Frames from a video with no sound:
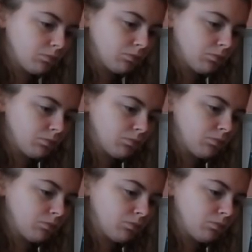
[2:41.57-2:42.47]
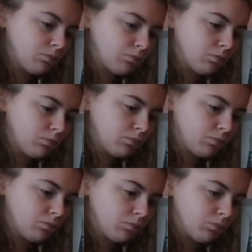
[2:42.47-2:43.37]

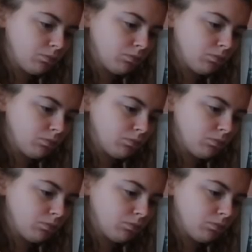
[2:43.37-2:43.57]
Nobody speaks.